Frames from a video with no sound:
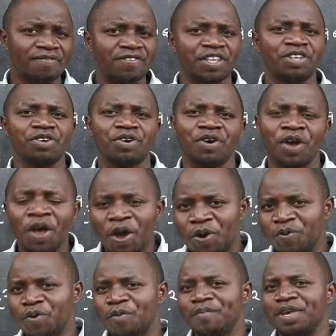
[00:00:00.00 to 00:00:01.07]
video
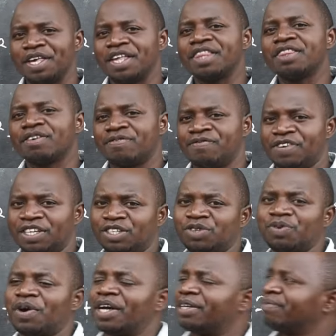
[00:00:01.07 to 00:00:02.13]
will be the first
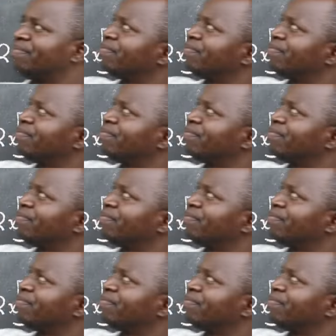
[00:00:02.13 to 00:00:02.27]
one,